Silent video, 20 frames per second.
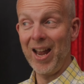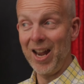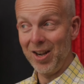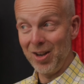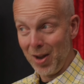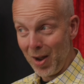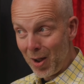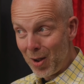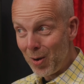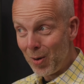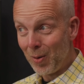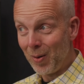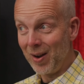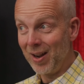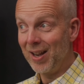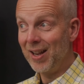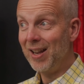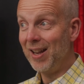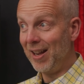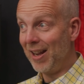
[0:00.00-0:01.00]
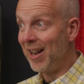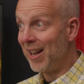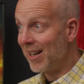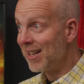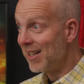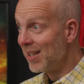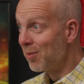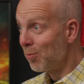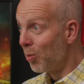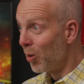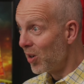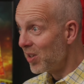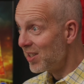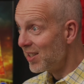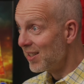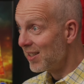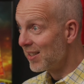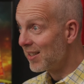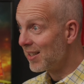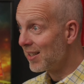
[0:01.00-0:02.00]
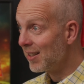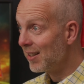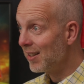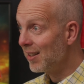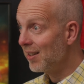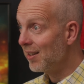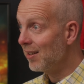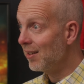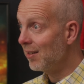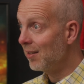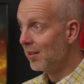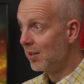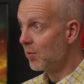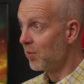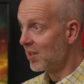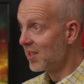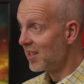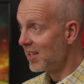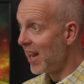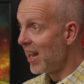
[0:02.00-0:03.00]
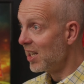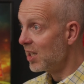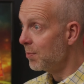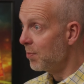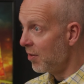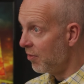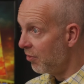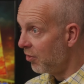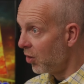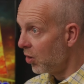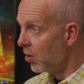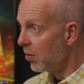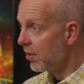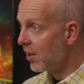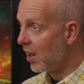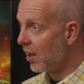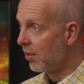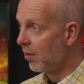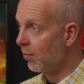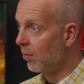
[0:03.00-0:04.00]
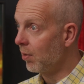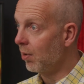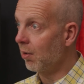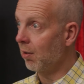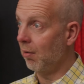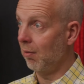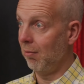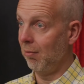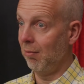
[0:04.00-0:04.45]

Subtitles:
I know, and it wasn't. It was set before the other one.